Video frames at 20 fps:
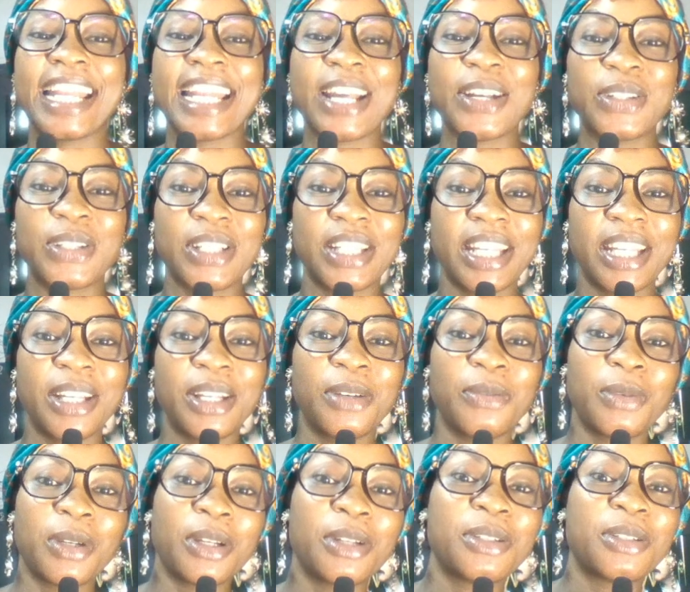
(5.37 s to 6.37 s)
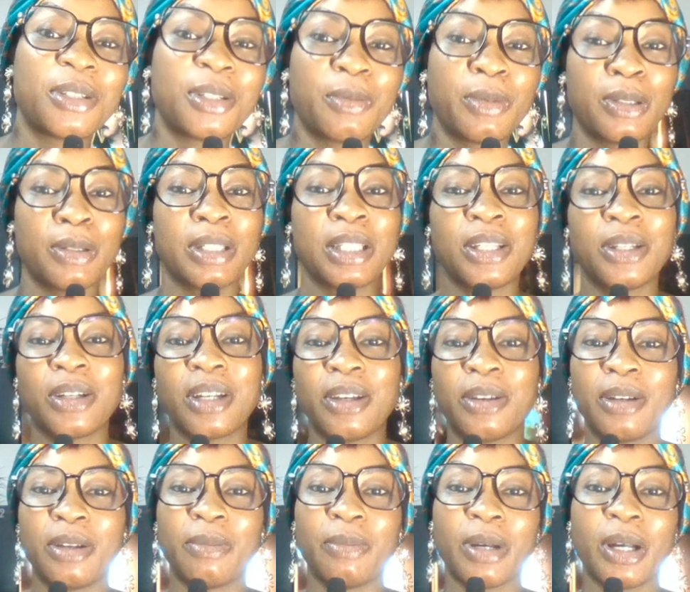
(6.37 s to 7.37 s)
Now, today we're going to be
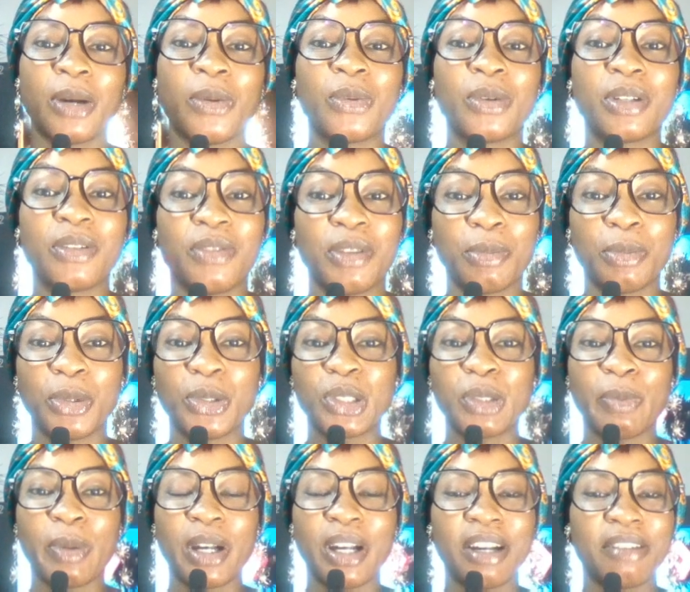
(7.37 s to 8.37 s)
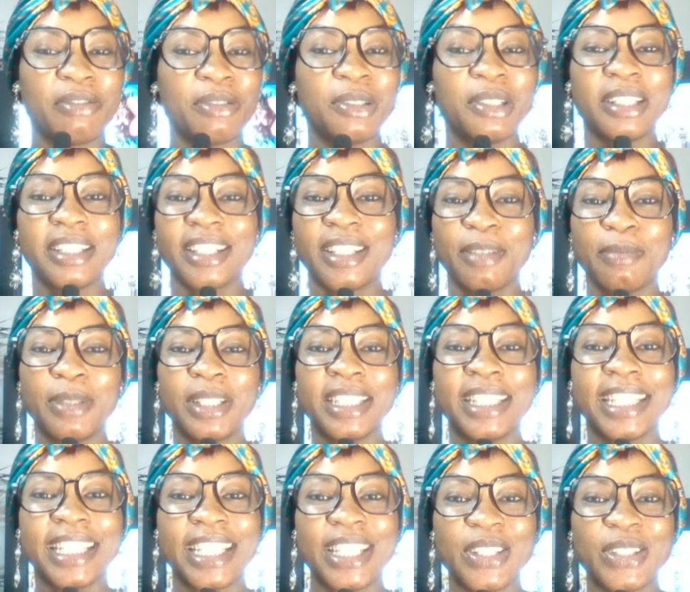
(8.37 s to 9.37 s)
talking about one of the most powerful and
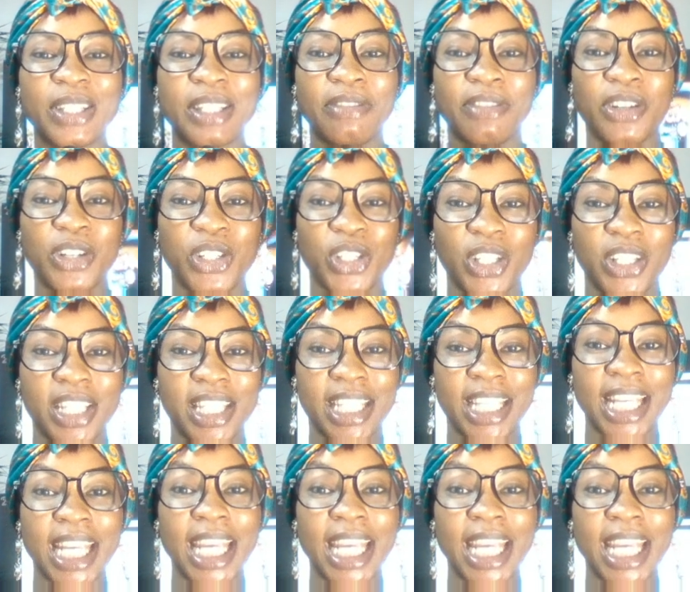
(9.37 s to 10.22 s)
commonly used functions